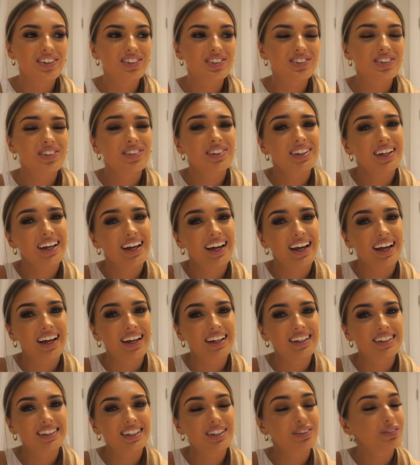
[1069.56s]
So
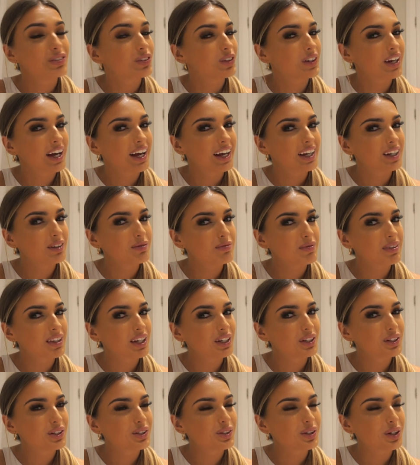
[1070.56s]
yeah, if you came,
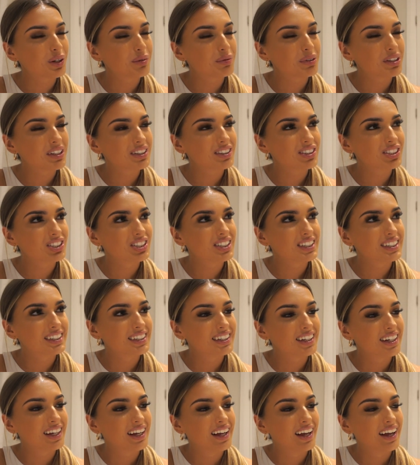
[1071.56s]
thank you so much.
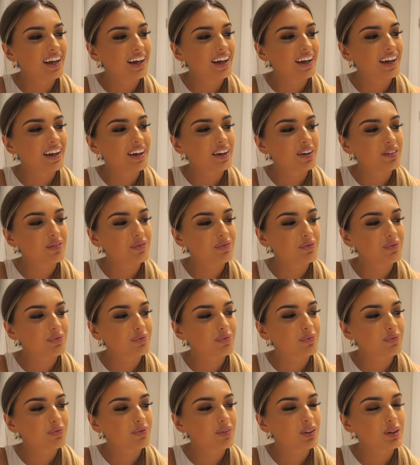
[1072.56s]
Um,
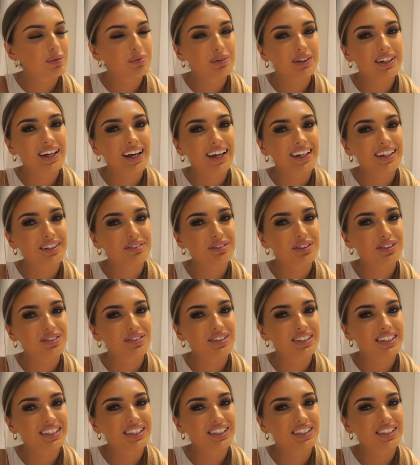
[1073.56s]
but yeah, it was
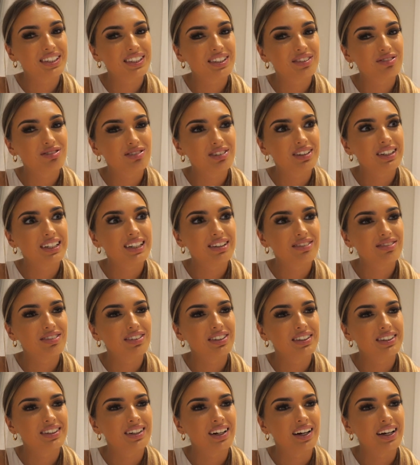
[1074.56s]
really good, really
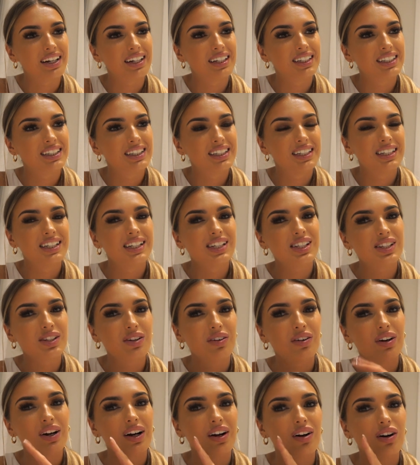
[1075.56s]
fun night. So
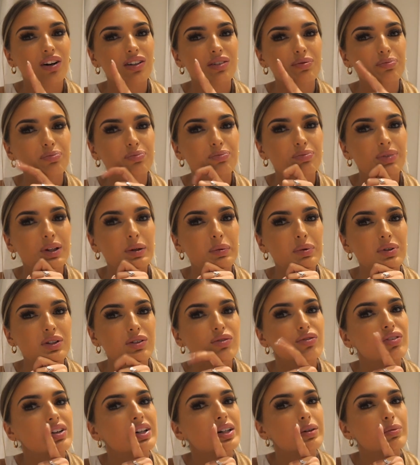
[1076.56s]
I've got people to
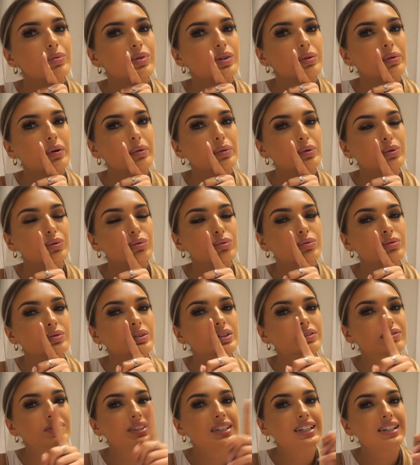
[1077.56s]
film, so I'll,
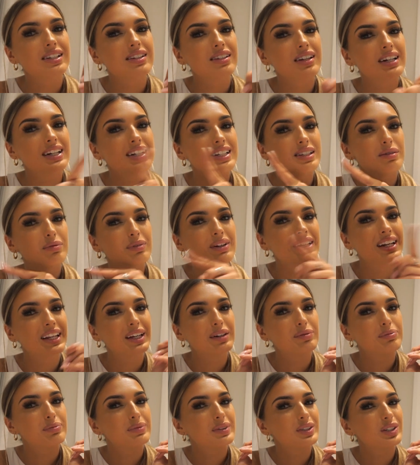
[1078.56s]
have inserted some
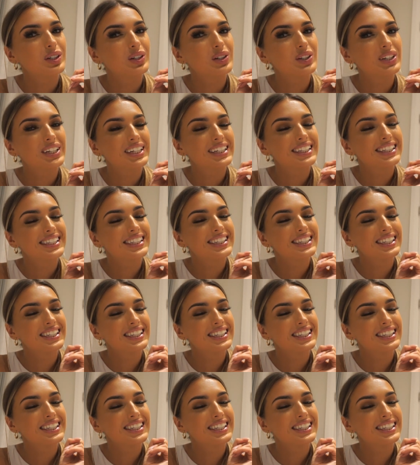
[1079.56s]
clips so you can